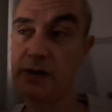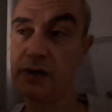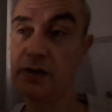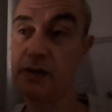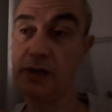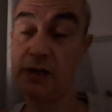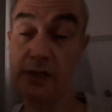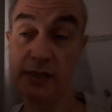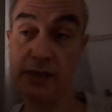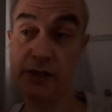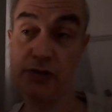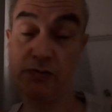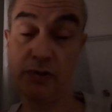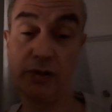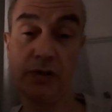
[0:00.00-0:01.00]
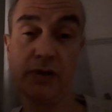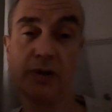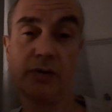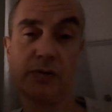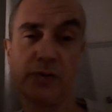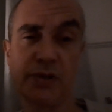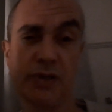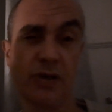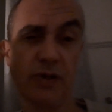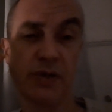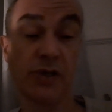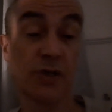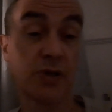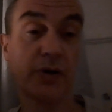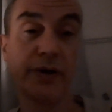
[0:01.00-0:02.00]
I
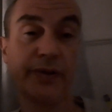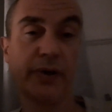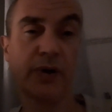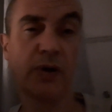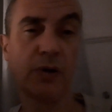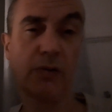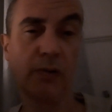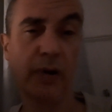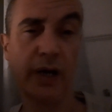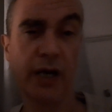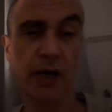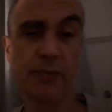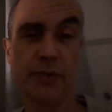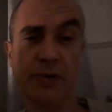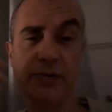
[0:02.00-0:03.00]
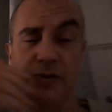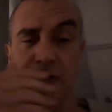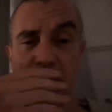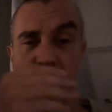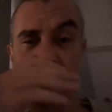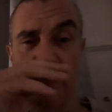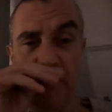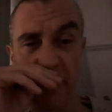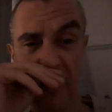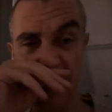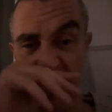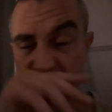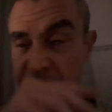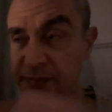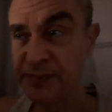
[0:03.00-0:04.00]
designed the whole app and stuff,
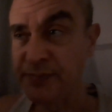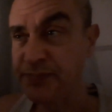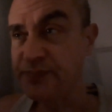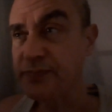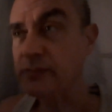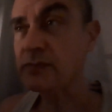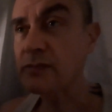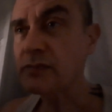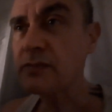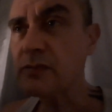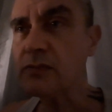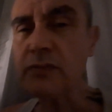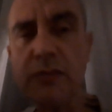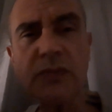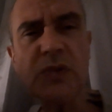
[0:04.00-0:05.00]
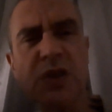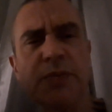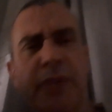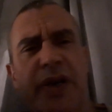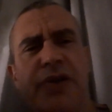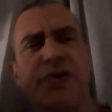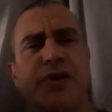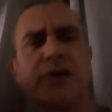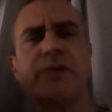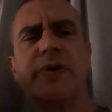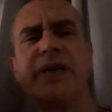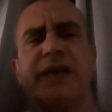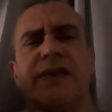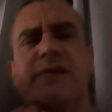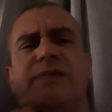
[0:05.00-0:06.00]
but been too
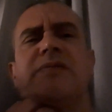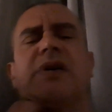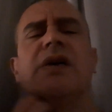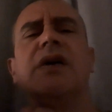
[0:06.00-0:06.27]
ill.